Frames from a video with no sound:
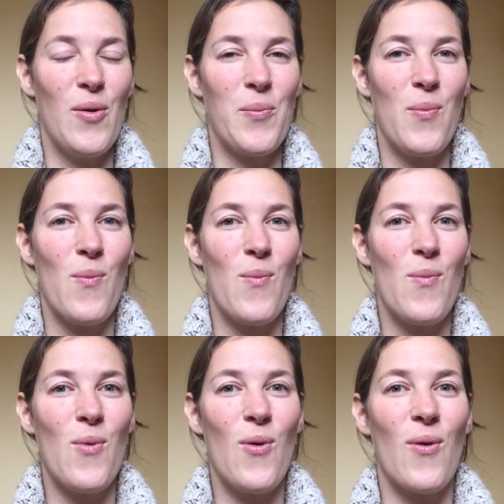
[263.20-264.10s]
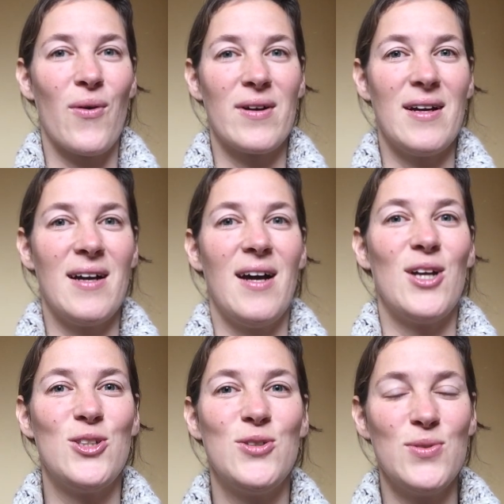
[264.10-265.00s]
more
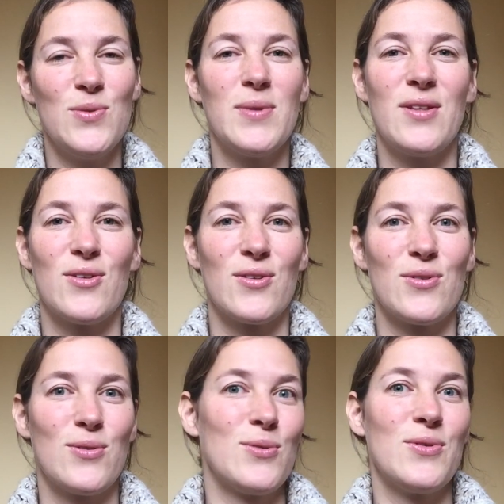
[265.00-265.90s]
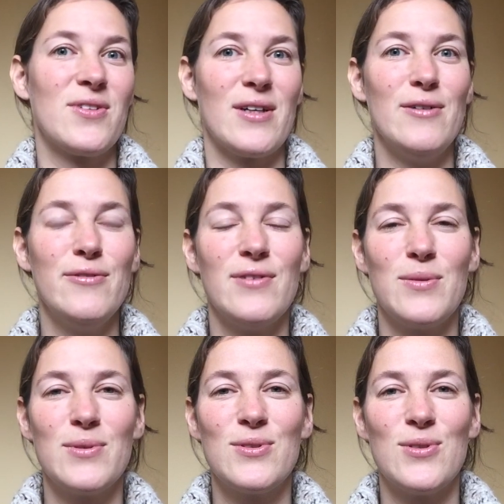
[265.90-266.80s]
attuned with your true self,
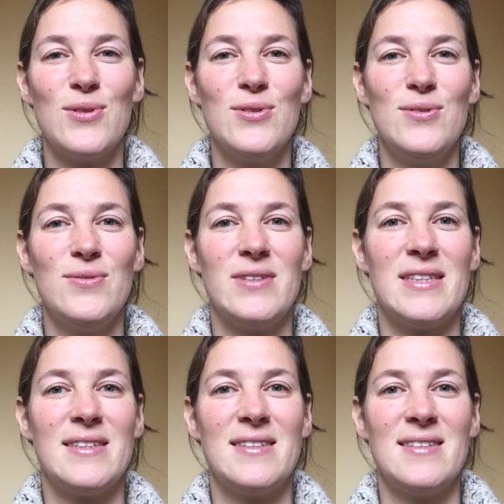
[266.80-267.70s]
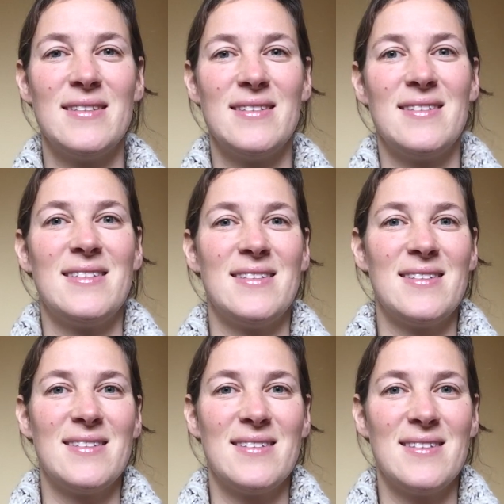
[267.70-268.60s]
I would call, then
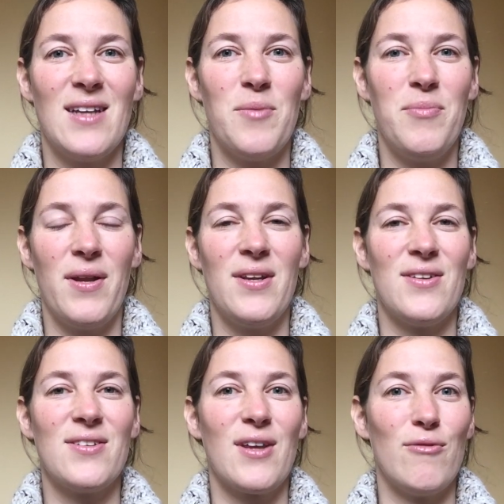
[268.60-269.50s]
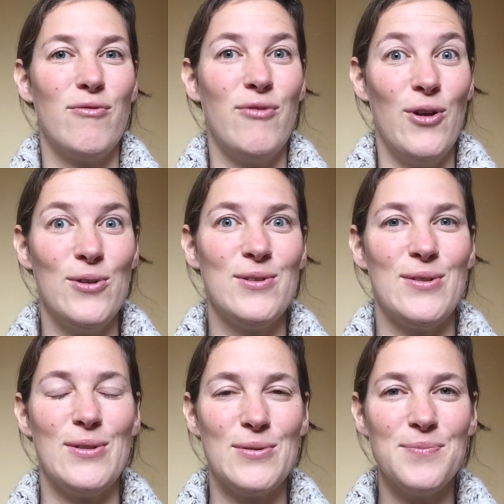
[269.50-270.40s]
this abundance can flow
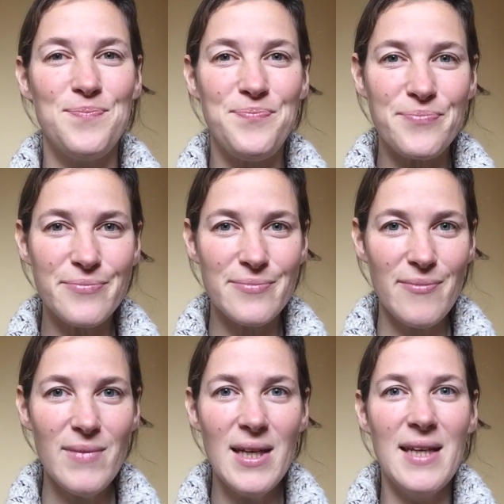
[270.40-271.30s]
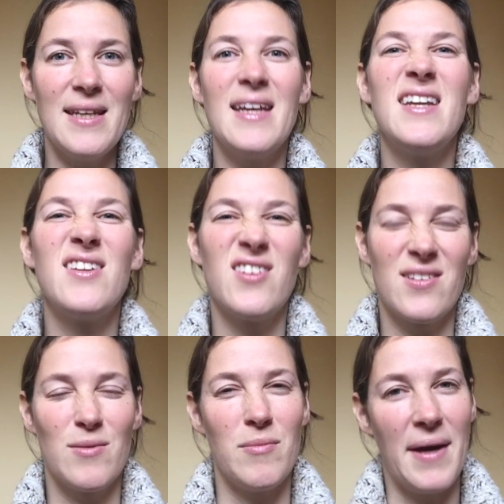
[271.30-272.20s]
to you. And then it
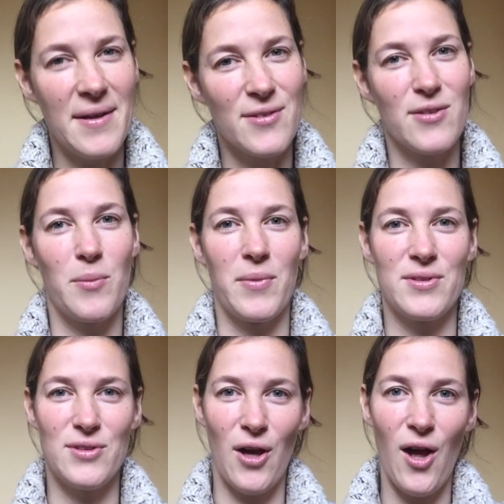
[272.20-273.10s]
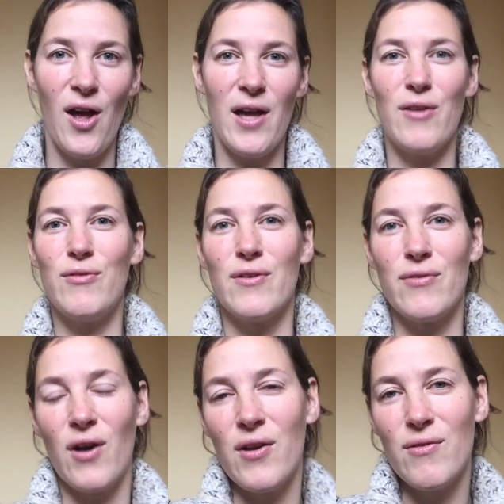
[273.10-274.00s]
doesn't matter so much if you
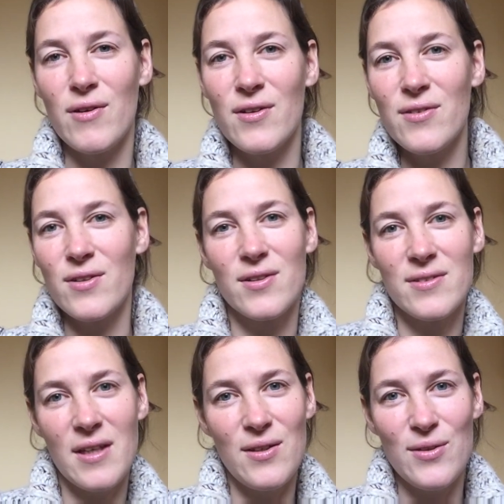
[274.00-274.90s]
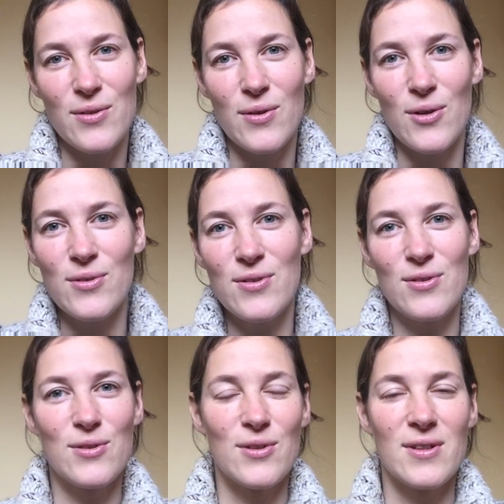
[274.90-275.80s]
have 100 or 10
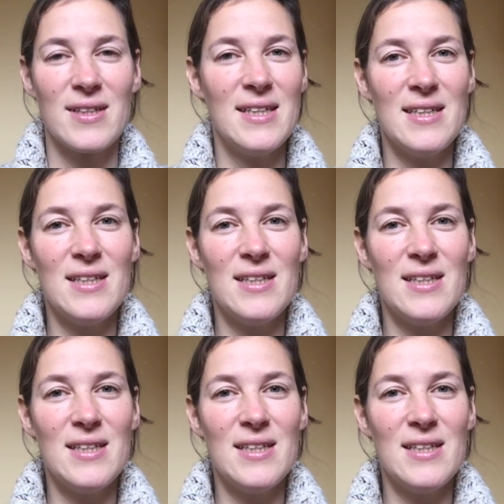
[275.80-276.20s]
euros or